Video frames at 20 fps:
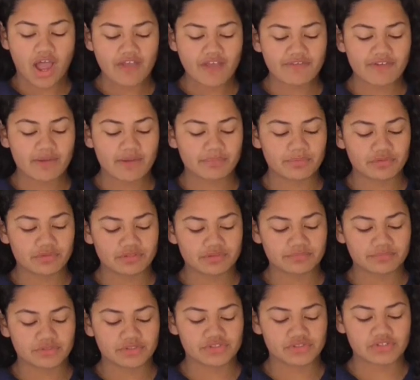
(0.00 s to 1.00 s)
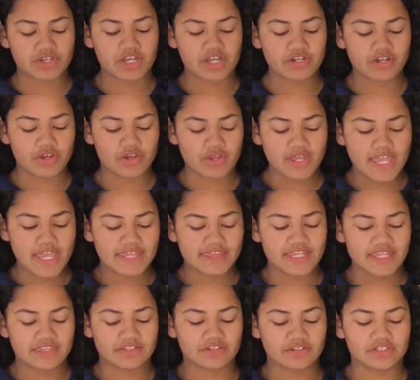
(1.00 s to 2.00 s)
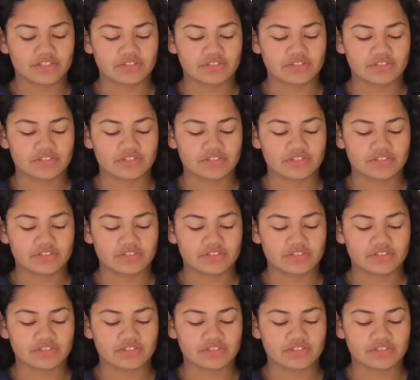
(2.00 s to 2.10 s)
I felt burdened because I know that there